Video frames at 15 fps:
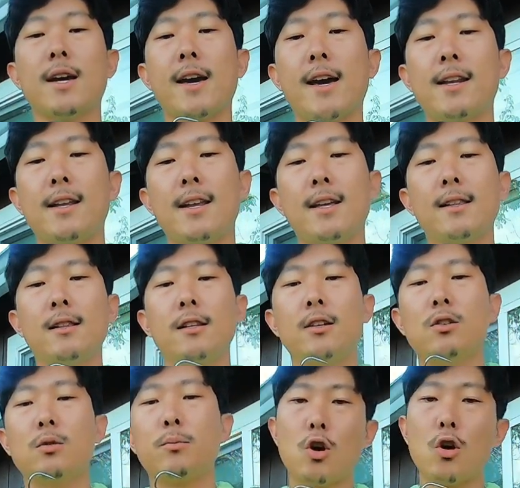I added a
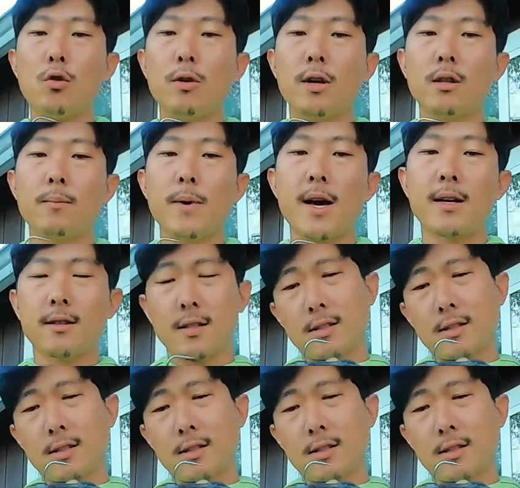little toad on the back.